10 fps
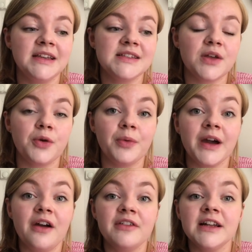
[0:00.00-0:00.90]
So we're
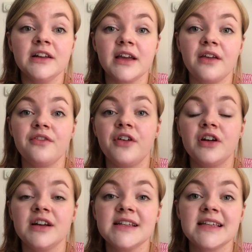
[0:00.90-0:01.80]
currently looking for a
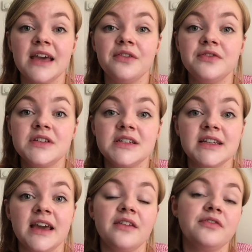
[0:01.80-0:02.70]
nice gift to
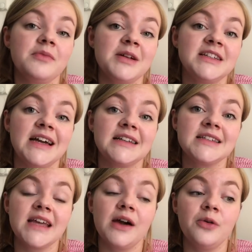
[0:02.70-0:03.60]
get for my dad
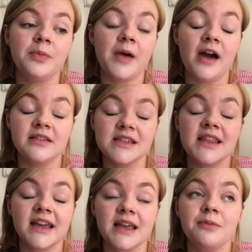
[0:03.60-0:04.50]
to help, to
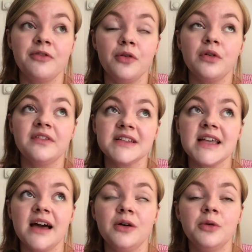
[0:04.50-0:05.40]
thank him for all of his
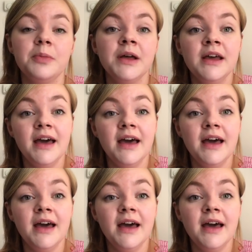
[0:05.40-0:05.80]
help.